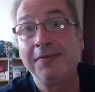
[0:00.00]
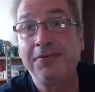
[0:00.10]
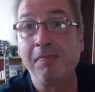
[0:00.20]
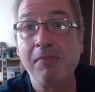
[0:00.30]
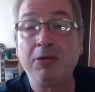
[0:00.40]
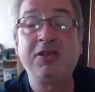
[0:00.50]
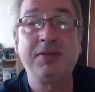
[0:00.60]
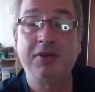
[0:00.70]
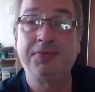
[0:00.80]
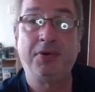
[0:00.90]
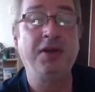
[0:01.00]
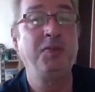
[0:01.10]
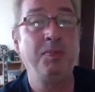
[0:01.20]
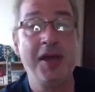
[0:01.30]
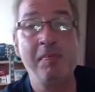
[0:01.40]
for most of us, for us
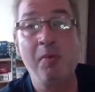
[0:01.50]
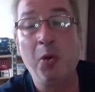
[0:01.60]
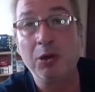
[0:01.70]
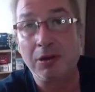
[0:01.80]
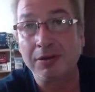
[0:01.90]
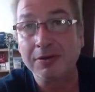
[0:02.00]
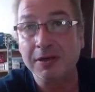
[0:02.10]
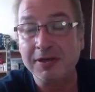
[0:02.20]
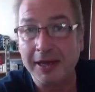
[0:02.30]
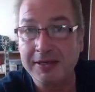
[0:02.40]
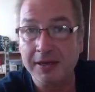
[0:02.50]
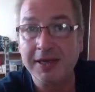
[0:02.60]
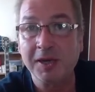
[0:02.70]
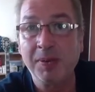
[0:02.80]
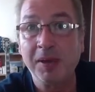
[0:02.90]
mere mortals, there's less
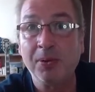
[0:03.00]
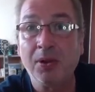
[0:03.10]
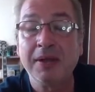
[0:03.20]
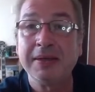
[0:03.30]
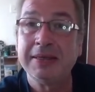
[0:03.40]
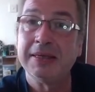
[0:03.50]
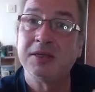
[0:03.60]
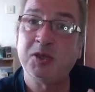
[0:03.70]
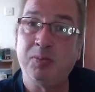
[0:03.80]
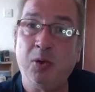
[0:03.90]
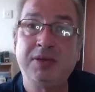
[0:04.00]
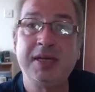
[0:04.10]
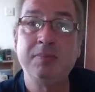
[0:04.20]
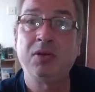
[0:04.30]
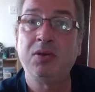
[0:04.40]
lucky people, small
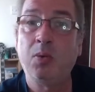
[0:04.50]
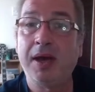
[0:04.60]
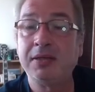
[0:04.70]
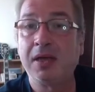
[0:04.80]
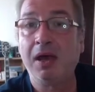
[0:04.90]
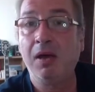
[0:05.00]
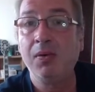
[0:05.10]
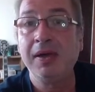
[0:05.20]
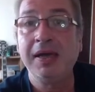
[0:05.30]
teams are the way to go.